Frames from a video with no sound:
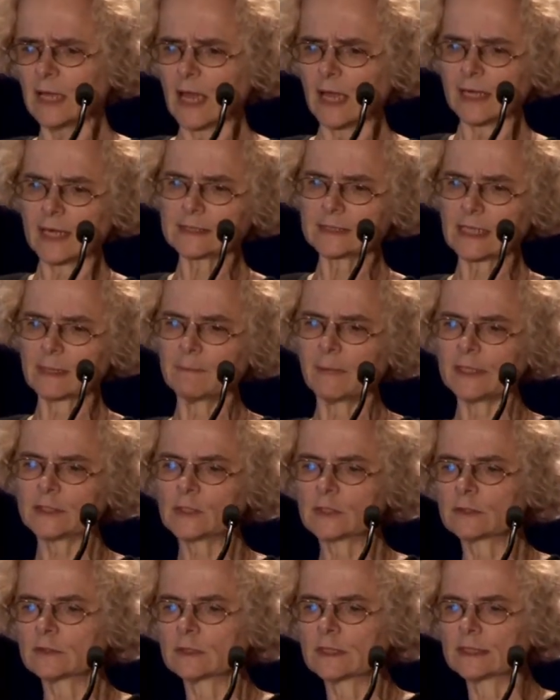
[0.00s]
And as I
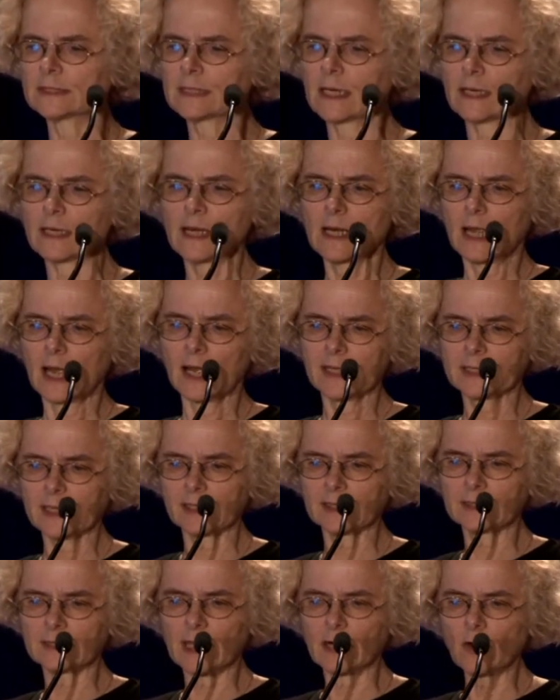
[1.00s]
mentioned, these are,
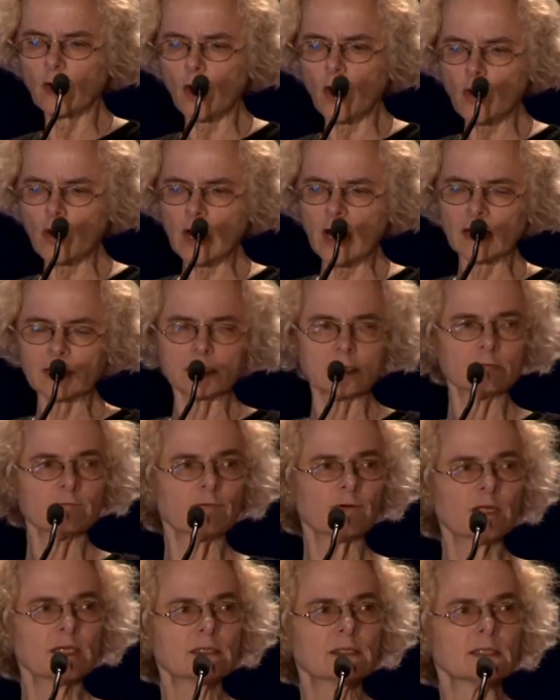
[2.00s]
again, the low-hanging
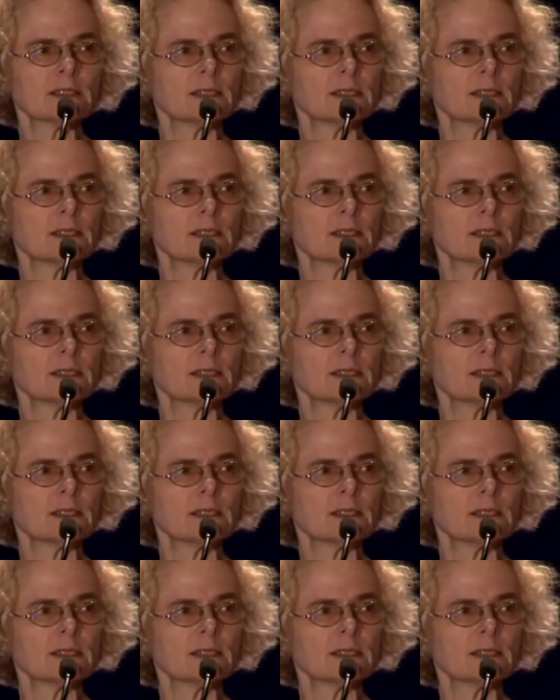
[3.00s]
fruit.